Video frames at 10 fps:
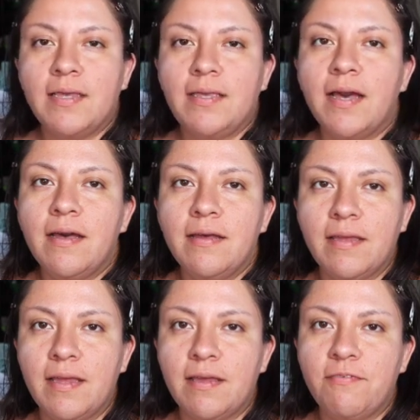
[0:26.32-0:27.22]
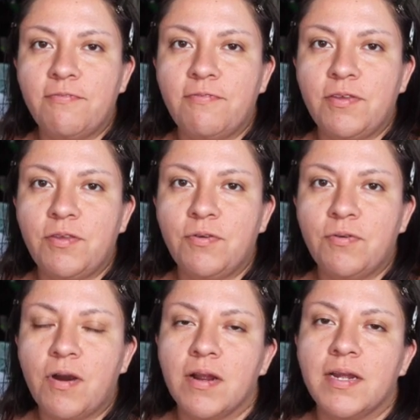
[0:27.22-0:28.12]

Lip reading: yeah, if you are